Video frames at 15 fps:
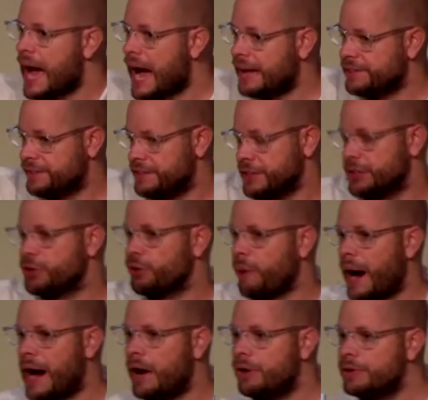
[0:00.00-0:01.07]
as the
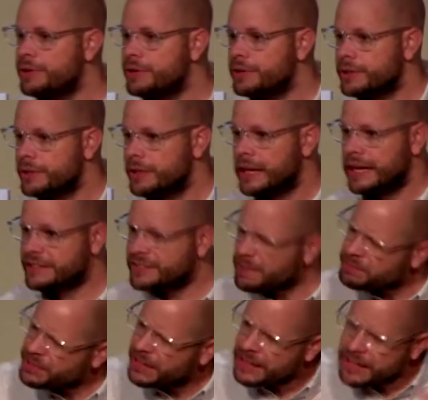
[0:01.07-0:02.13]
crowd, except